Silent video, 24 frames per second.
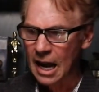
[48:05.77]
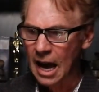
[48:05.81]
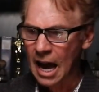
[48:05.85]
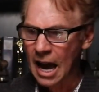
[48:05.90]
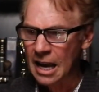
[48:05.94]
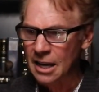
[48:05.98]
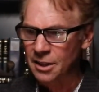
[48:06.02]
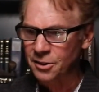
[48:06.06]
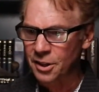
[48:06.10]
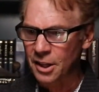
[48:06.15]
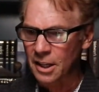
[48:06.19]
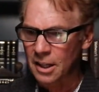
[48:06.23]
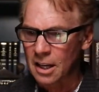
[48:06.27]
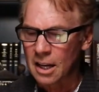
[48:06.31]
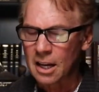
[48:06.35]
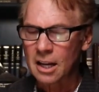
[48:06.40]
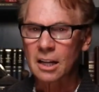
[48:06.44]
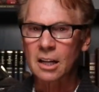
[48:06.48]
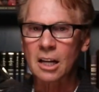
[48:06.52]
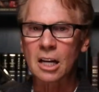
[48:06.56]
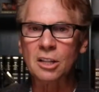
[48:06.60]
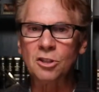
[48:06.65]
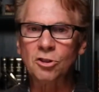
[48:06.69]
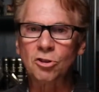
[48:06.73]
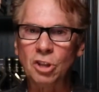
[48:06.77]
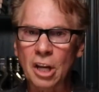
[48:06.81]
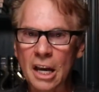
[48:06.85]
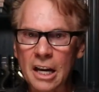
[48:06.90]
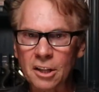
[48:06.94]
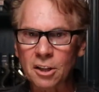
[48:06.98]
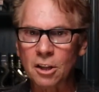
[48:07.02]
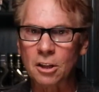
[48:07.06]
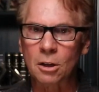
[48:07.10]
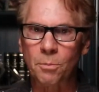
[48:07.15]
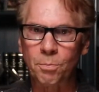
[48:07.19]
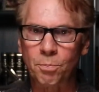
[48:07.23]
Isaac
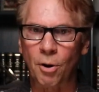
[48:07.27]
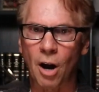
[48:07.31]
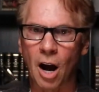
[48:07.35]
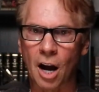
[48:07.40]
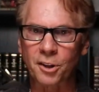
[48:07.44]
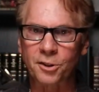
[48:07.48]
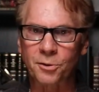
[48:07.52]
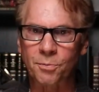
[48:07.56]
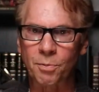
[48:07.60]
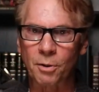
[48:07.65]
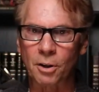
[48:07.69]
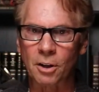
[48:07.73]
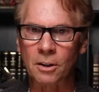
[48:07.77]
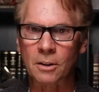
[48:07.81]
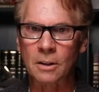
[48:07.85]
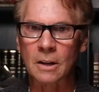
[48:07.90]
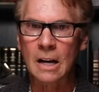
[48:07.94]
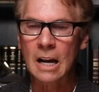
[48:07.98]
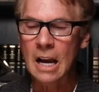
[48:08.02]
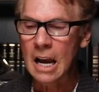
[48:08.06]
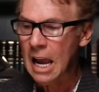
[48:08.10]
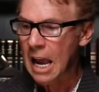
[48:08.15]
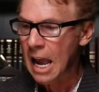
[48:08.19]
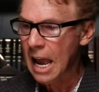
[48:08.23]
continued to prosper